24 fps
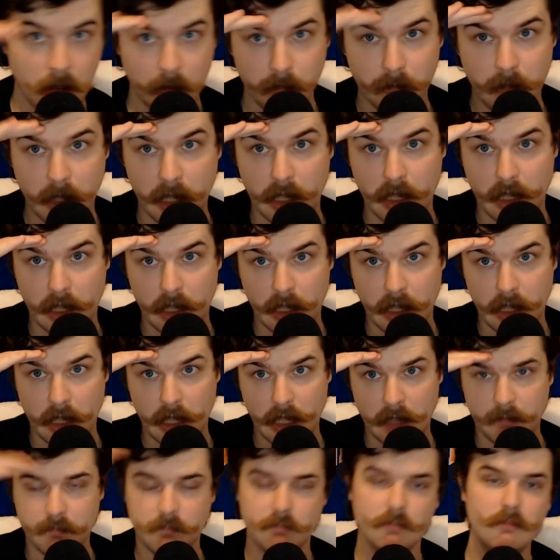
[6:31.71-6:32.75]

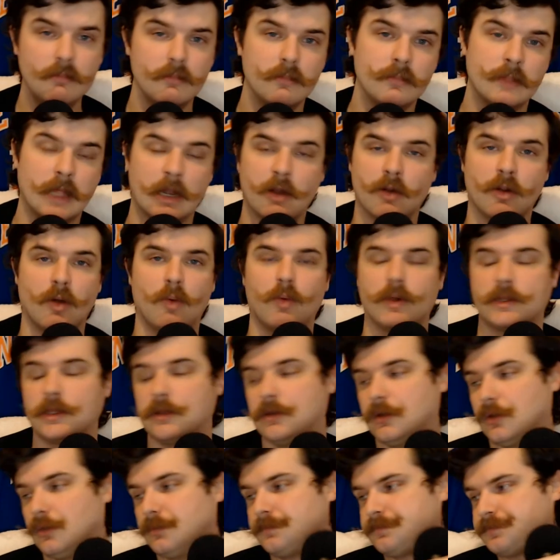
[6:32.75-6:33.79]
beep. They don't know what to
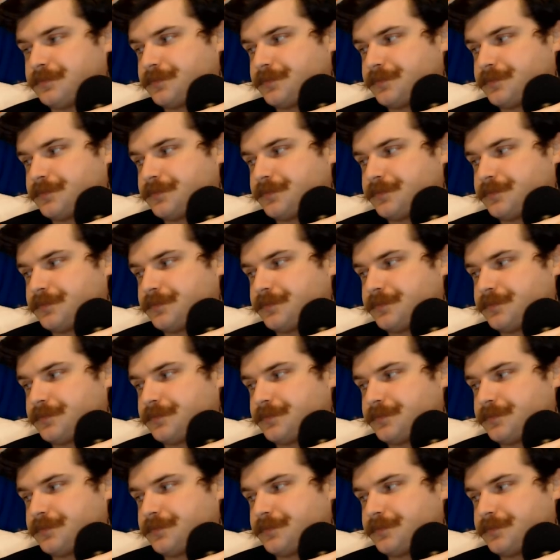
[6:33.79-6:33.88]
do.